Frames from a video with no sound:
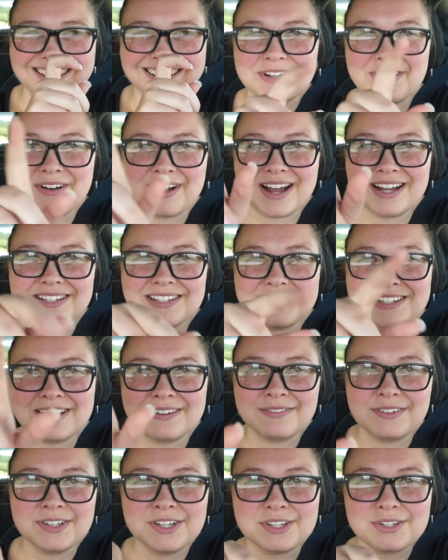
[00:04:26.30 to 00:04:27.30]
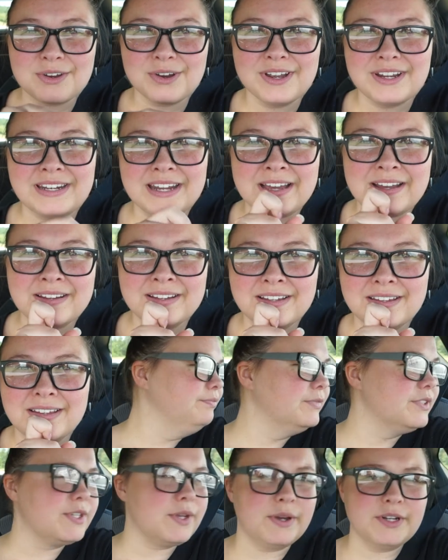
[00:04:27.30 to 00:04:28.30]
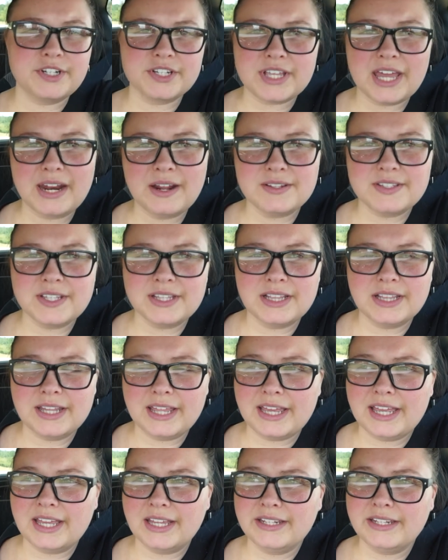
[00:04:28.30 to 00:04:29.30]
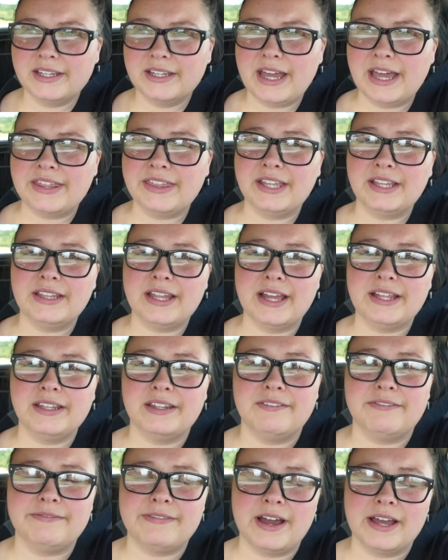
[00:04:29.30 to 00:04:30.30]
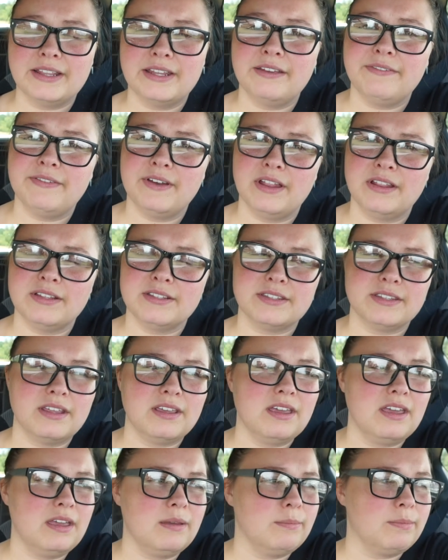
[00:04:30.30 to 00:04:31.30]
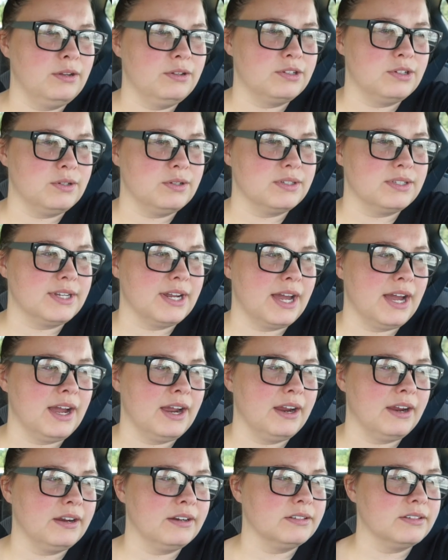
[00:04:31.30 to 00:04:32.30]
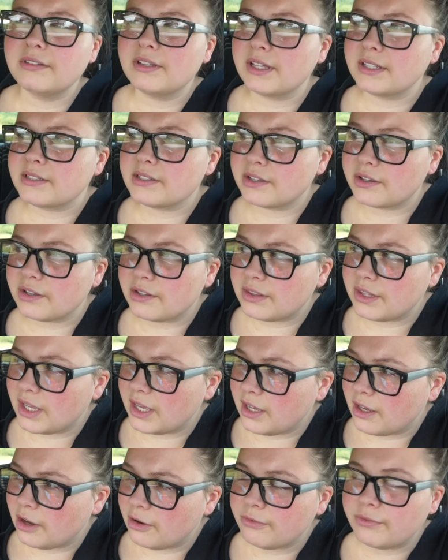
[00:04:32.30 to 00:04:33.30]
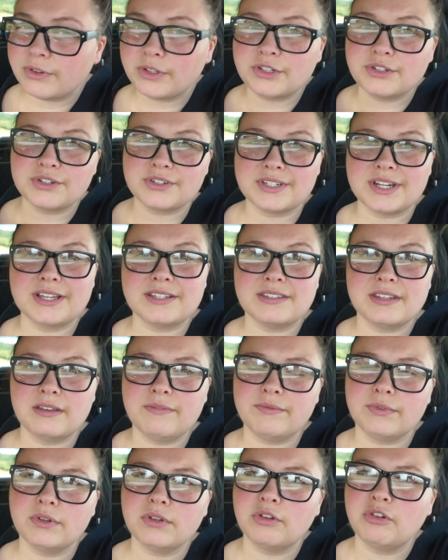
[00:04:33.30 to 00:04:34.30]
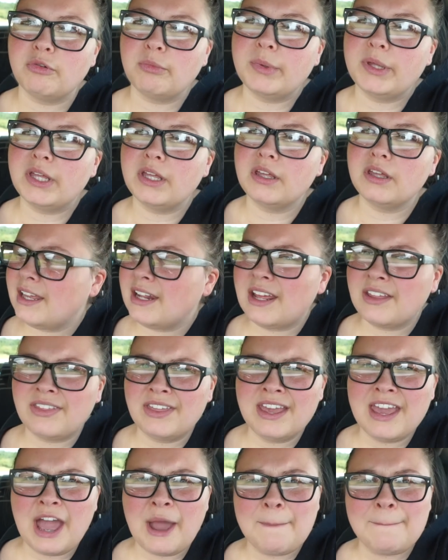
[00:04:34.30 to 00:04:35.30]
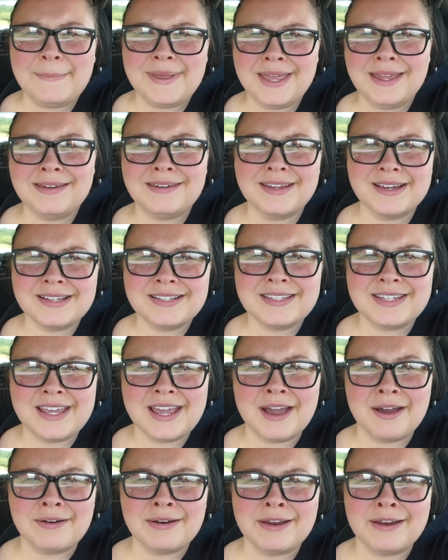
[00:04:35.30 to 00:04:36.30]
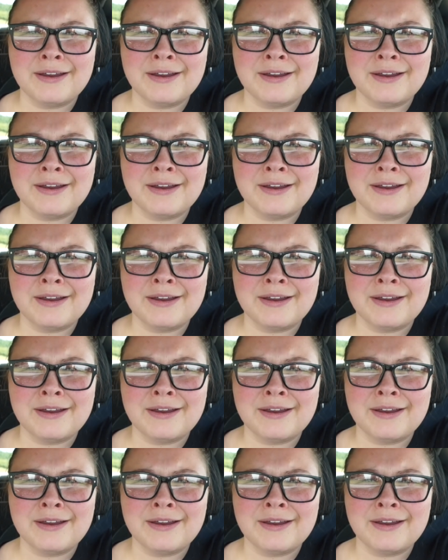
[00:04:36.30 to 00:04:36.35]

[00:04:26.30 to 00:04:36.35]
There's all kinds of stuff on the screen now. So I just got out to the land. I think Leyland finally fell asleep. Knew she was tired. That's a good thing. Hopefully she'll stay asleep for a little bit. And I think I beat Dusty out